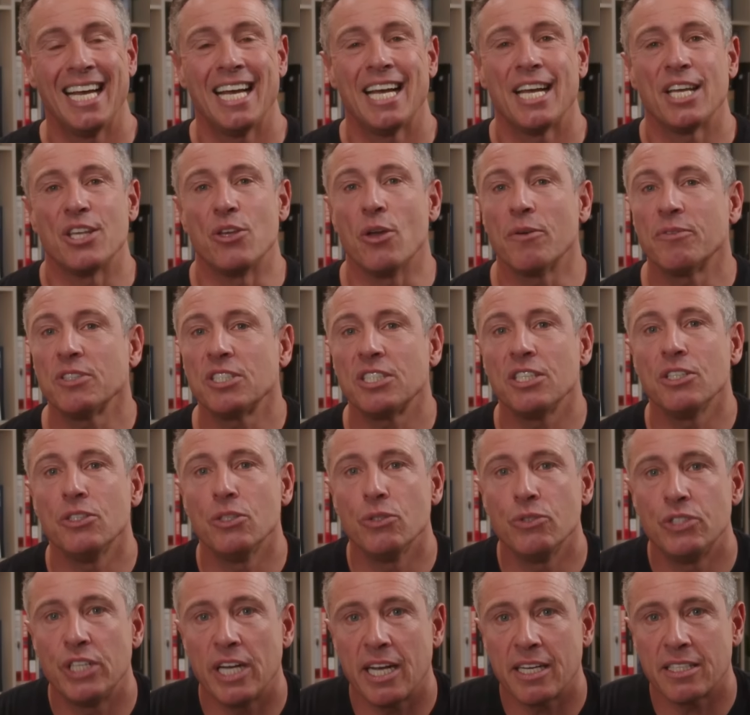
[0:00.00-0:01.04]
You ever see New
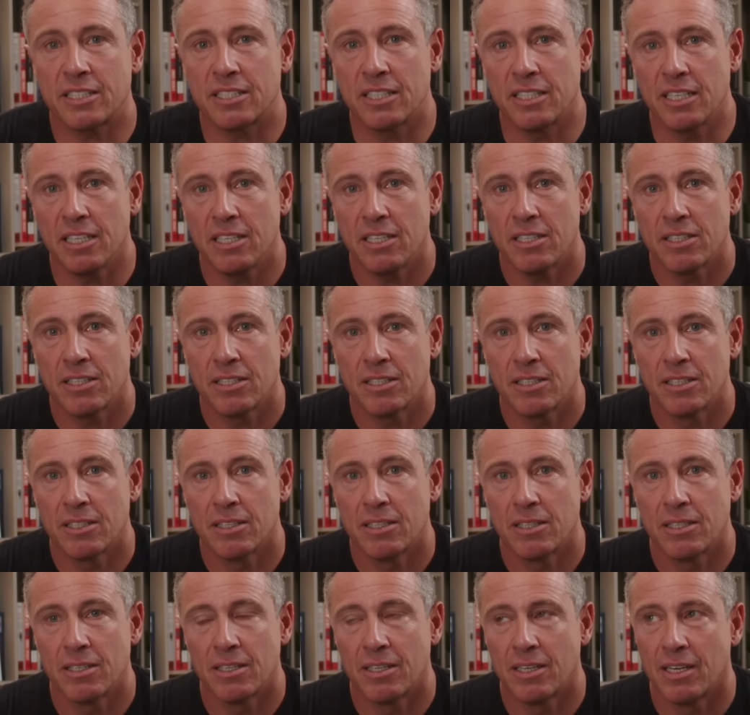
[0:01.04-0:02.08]
Jack City?
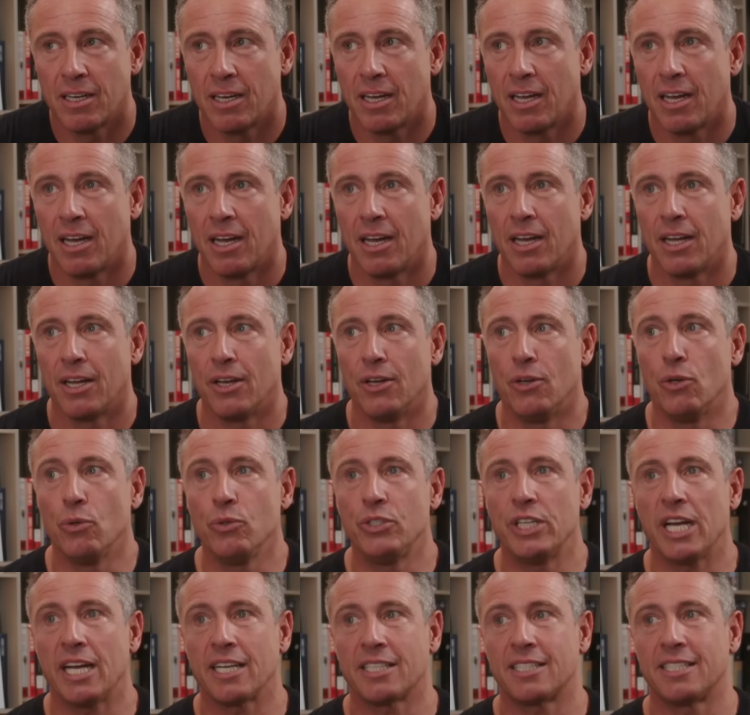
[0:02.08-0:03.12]
New
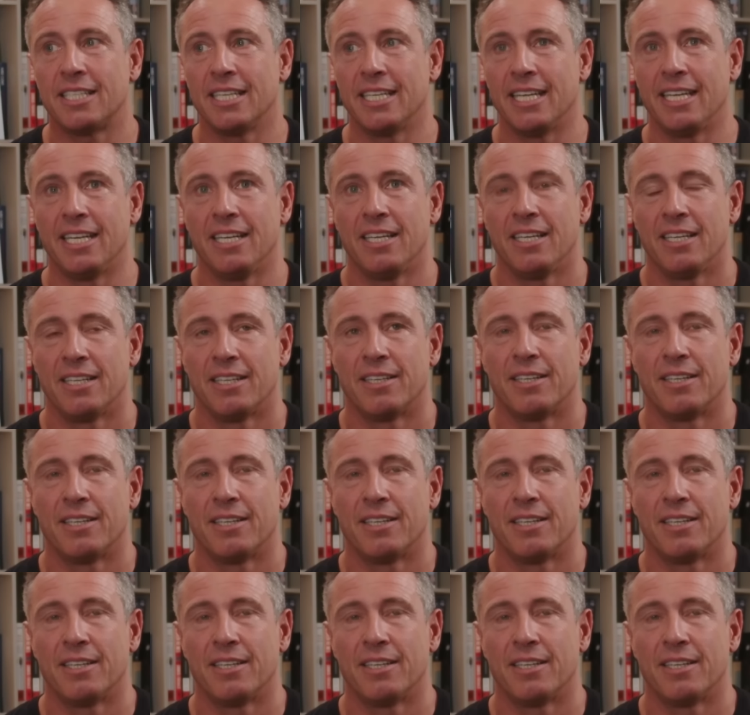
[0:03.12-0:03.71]
Jack City,